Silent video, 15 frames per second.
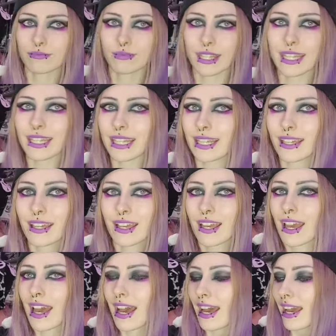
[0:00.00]
Kitty,
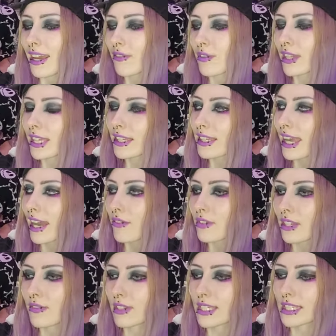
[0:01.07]
I feel like they haven't
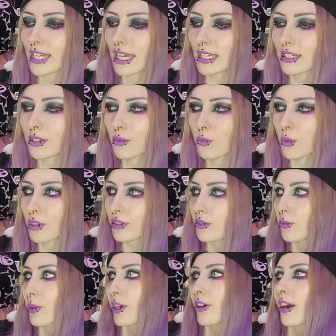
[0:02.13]
even done World of
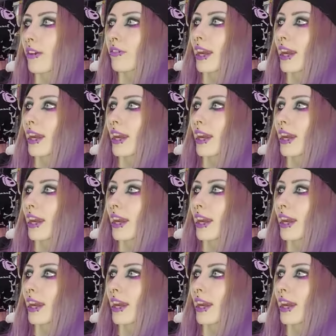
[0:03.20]
Warcraft